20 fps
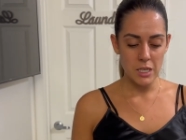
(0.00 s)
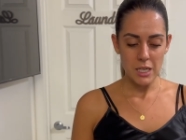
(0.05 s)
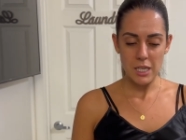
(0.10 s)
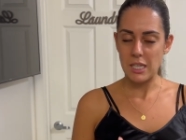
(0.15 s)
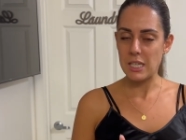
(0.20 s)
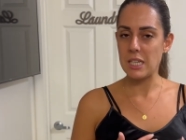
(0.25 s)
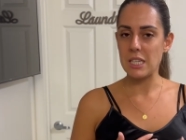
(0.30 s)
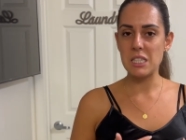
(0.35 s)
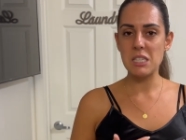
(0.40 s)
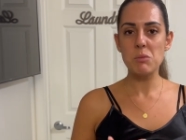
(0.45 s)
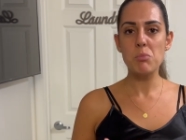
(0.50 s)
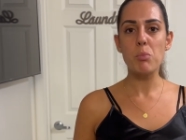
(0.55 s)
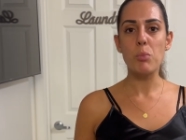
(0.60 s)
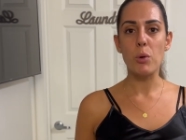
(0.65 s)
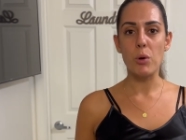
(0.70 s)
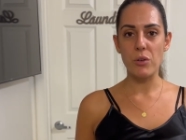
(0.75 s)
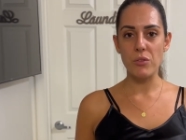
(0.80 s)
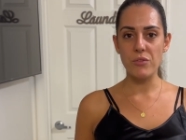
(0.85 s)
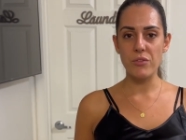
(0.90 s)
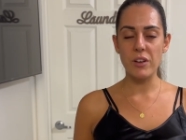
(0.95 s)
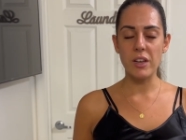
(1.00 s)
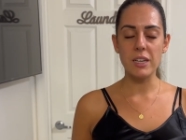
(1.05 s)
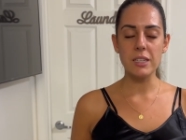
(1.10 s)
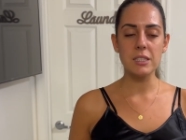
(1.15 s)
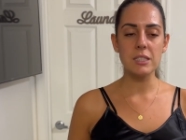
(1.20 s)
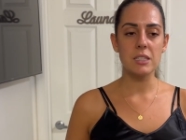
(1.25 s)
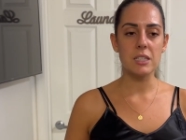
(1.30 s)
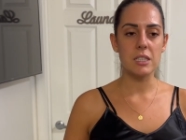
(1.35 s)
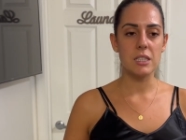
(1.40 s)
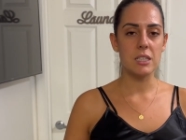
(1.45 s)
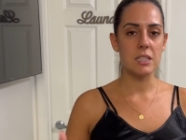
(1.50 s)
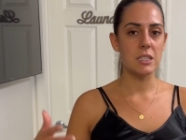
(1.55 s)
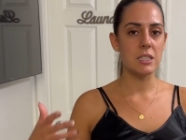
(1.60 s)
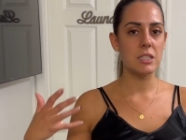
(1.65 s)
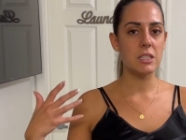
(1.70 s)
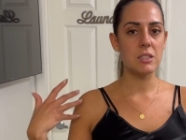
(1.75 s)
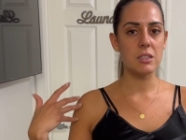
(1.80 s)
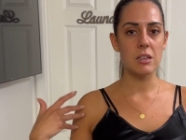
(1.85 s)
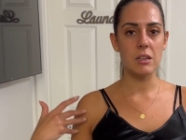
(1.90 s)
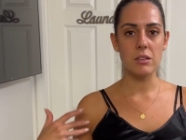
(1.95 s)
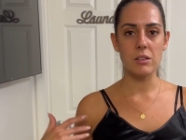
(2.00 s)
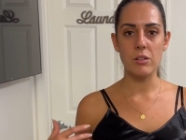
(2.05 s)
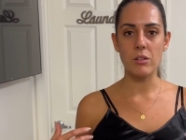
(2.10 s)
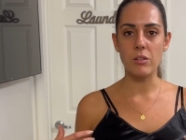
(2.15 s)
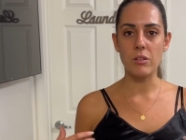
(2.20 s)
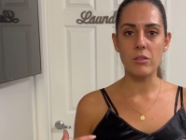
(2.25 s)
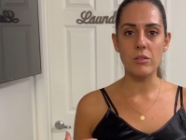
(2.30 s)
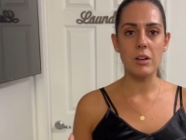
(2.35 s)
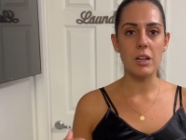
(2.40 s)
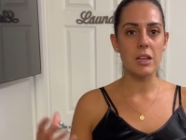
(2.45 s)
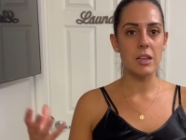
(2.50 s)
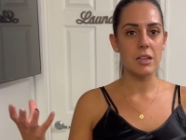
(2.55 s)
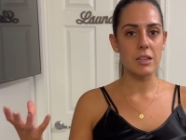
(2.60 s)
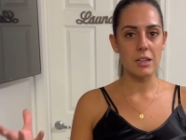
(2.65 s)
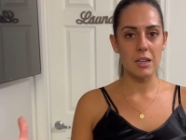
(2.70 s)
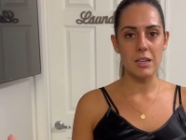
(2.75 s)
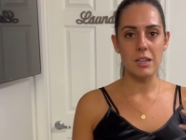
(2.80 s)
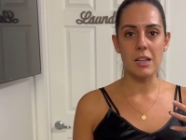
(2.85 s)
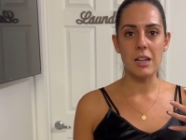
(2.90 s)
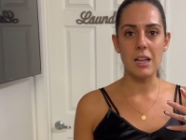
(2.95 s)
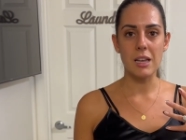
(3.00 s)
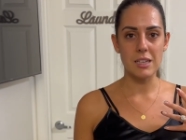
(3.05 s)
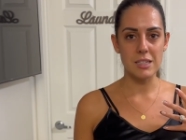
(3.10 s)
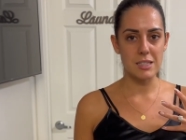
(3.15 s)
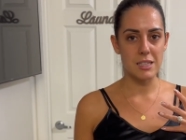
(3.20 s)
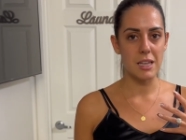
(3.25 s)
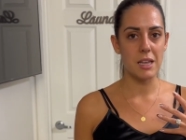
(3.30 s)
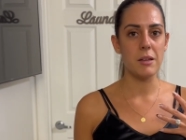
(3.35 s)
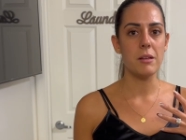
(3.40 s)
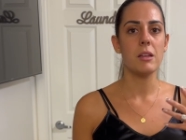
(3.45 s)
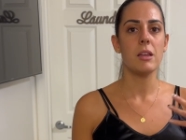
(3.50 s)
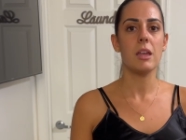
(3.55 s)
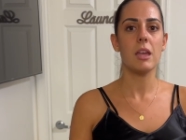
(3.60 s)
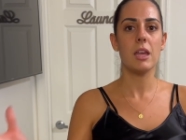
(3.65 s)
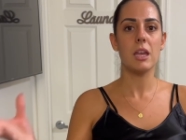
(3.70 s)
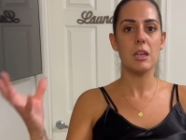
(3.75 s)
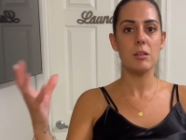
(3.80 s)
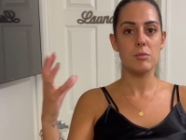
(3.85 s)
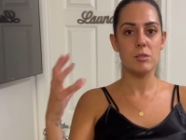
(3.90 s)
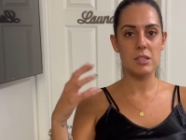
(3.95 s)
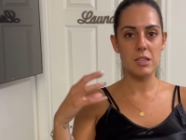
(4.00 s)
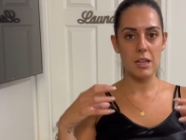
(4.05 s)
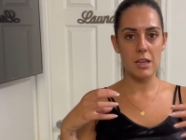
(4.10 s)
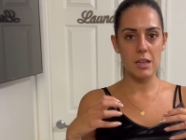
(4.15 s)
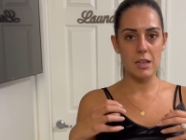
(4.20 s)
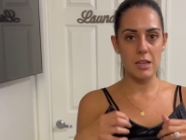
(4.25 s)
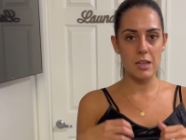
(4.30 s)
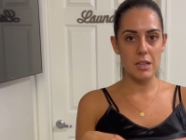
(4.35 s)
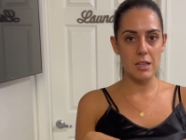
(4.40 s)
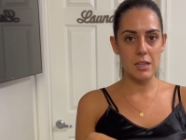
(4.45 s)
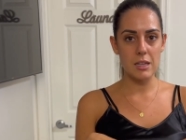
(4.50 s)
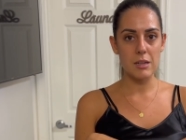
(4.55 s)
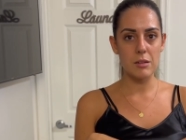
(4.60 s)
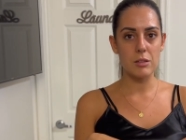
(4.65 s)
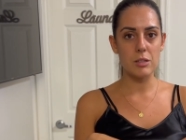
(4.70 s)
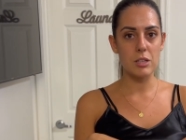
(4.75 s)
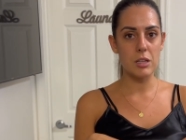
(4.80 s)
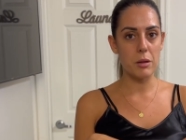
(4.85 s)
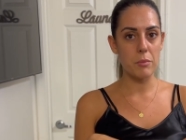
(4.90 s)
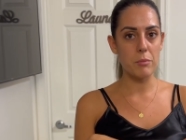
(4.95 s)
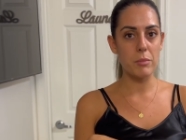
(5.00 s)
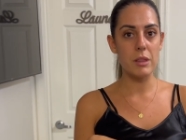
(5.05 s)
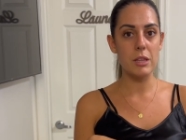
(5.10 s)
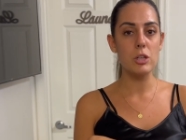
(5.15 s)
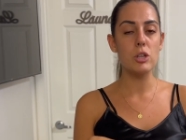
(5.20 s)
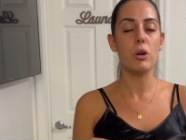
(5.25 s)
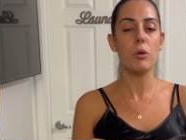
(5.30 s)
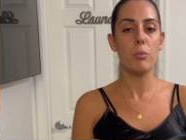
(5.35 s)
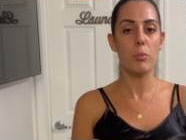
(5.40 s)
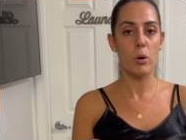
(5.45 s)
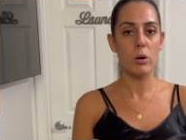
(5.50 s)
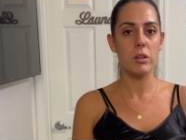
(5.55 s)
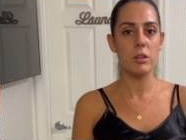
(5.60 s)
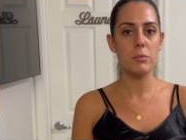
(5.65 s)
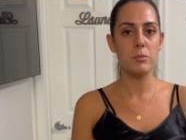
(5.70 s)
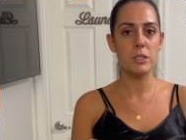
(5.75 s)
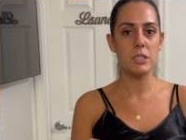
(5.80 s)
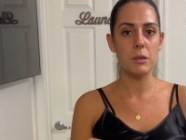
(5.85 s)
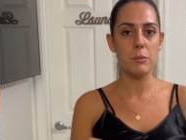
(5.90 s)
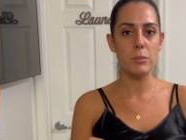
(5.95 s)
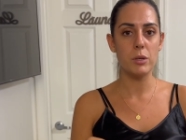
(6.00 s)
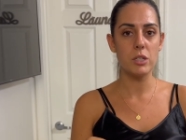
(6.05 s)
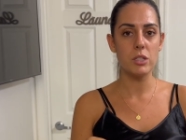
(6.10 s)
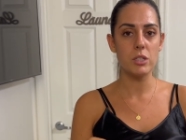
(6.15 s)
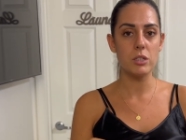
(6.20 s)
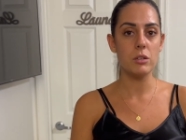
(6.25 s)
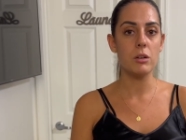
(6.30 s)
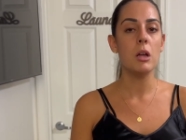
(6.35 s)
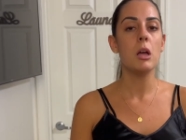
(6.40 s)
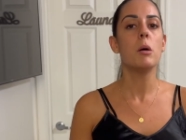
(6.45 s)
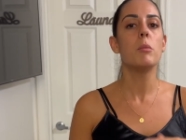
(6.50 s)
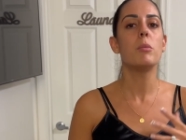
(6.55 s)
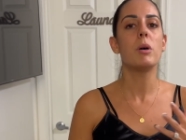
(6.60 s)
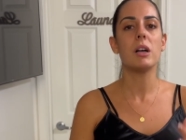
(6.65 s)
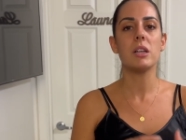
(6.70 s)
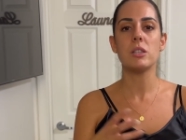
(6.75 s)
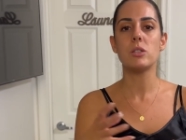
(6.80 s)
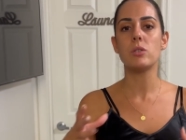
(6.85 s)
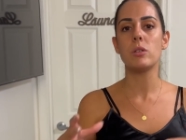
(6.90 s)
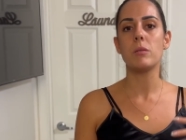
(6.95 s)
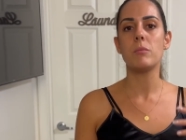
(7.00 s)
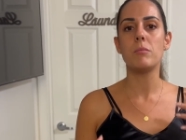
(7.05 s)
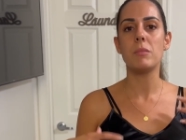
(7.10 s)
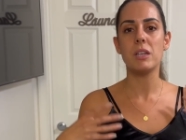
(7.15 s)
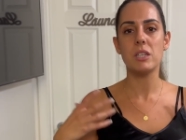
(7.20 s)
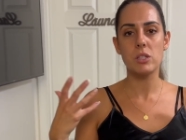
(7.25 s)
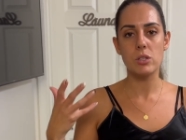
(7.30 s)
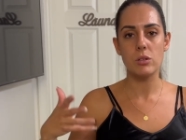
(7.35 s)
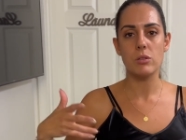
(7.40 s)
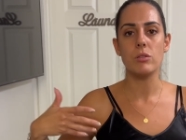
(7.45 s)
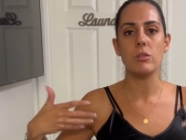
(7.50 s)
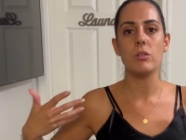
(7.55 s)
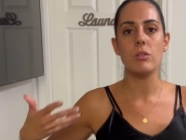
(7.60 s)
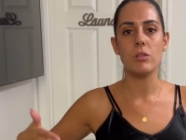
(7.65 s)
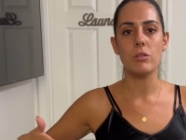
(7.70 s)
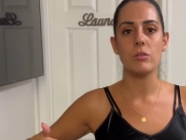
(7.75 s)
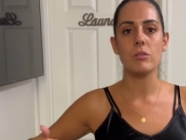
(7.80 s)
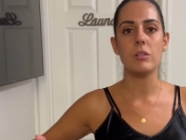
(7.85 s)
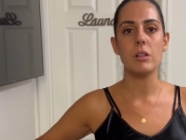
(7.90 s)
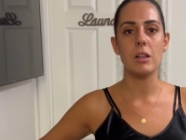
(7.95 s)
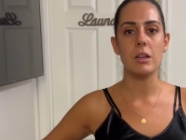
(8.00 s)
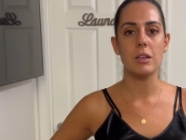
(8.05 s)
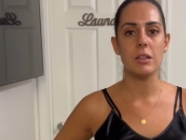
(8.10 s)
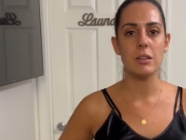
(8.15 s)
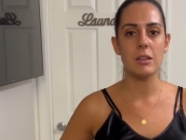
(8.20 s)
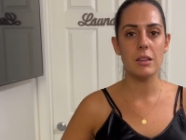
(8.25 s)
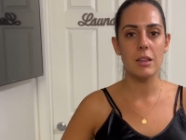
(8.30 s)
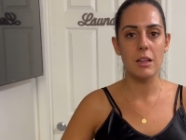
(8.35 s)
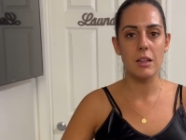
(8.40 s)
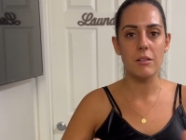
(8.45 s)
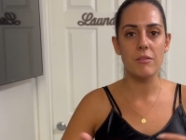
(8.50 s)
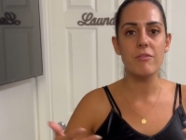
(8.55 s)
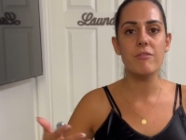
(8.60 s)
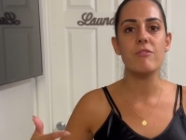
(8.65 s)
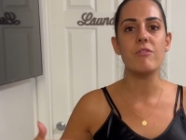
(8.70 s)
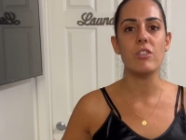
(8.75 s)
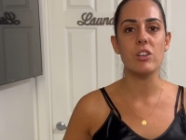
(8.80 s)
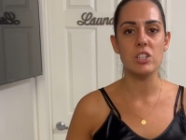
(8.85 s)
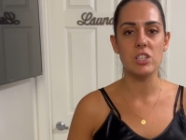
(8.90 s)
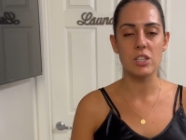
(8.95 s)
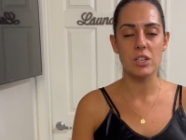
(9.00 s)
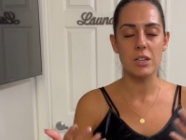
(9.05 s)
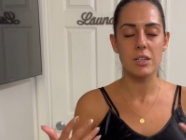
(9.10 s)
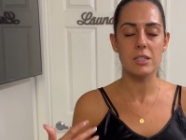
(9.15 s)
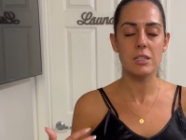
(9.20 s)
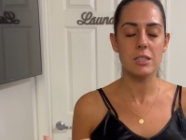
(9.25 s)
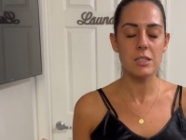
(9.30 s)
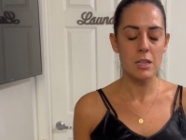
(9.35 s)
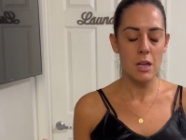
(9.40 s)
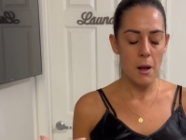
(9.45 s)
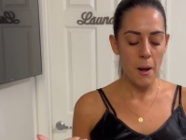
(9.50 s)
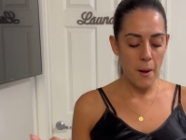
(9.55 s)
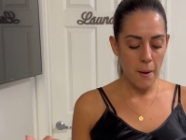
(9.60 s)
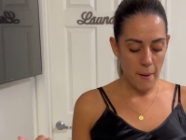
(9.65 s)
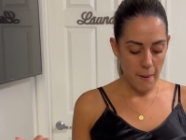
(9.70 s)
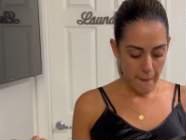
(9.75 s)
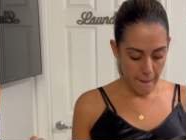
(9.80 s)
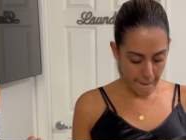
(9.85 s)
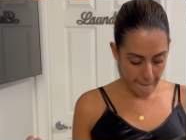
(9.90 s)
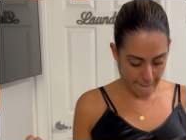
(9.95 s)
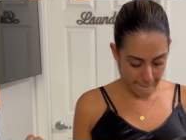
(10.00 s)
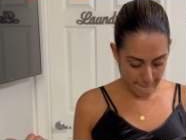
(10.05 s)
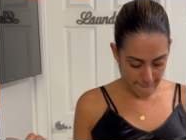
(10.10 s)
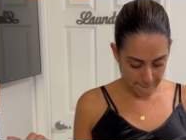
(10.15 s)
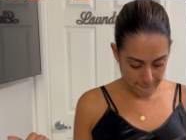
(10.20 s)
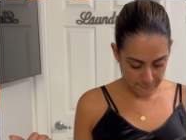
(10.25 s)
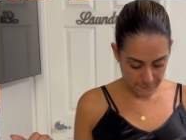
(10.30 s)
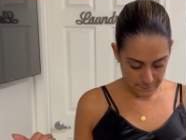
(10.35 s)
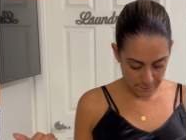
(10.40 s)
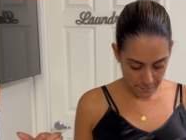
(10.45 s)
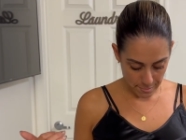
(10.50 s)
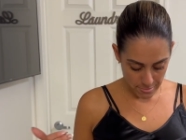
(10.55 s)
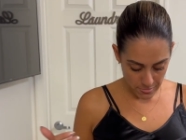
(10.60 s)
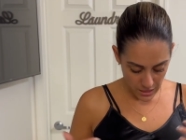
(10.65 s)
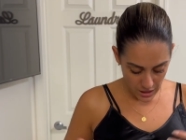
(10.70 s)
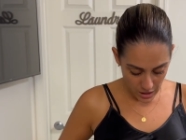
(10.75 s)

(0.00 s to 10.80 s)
It is perfect. It is, you know, like I, like I say, it keeps the, the your body temperature, but also it makes you, you know, like the freshness. Um,